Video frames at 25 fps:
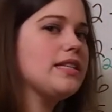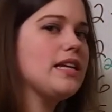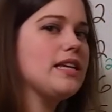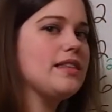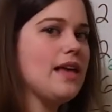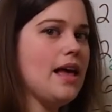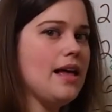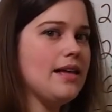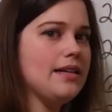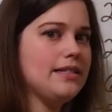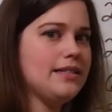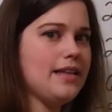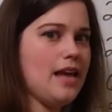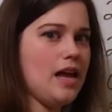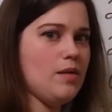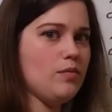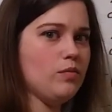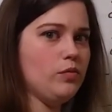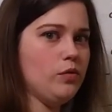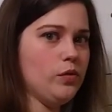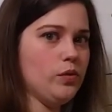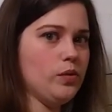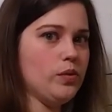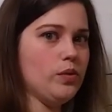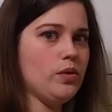we see that
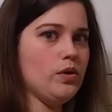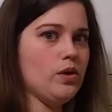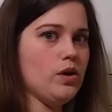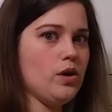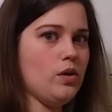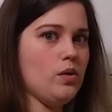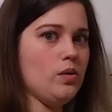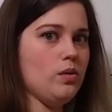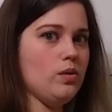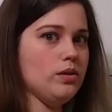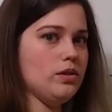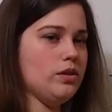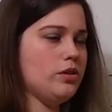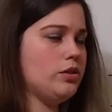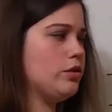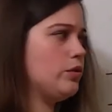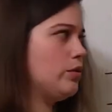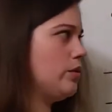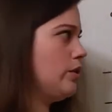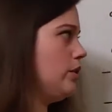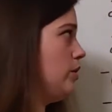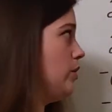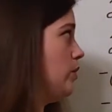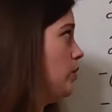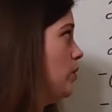same rule holds
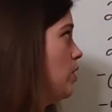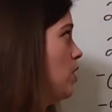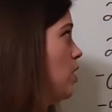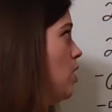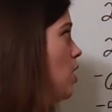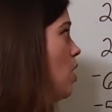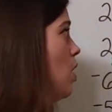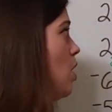true.